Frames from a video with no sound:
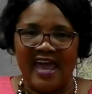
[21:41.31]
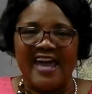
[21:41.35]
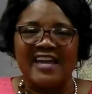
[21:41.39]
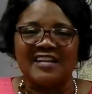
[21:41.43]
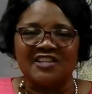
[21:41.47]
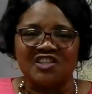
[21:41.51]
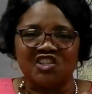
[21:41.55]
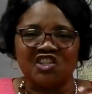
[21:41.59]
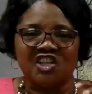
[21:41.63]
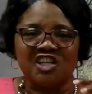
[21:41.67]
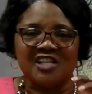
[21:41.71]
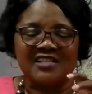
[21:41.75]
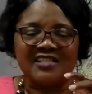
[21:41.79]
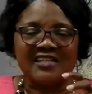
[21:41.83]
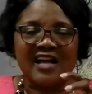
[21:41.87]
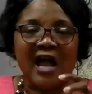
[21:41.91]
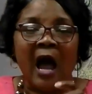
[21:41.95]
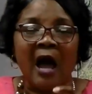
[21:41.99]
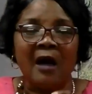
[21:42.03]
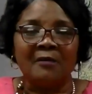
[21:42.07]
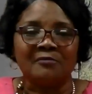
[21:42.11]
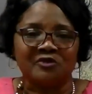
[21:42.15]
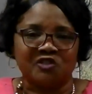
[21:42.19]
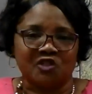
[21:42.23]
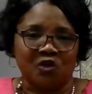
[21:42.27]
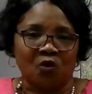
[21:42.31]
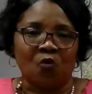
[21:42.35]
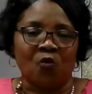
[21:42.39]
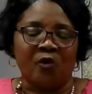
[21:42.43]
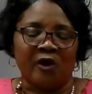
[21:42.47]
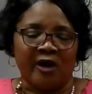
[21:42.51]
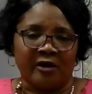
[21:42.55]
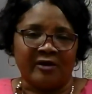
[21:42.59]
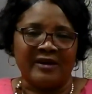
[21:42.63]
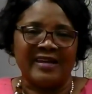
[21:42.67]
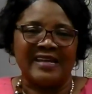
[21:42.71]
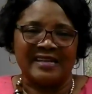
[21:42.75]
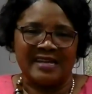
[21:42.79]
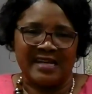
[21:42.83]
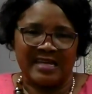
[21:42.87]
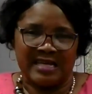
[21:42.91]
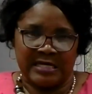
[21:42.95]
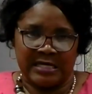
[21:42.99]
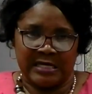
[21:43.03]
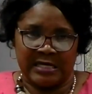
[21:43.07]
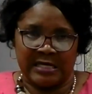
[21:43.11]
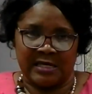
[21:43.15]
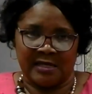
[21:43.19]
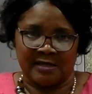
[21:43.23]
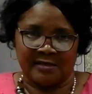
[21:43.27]
and she's come to where it
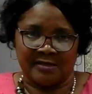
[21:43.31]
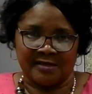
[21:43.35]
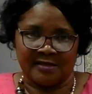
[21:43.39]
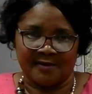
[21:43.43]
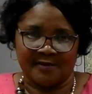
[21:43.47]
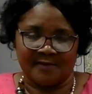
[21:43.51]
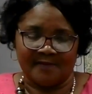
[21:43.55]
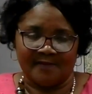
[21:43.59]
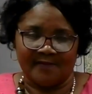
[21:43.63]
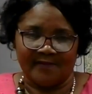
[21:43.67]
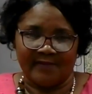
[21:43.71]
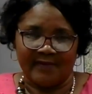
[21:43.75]
is.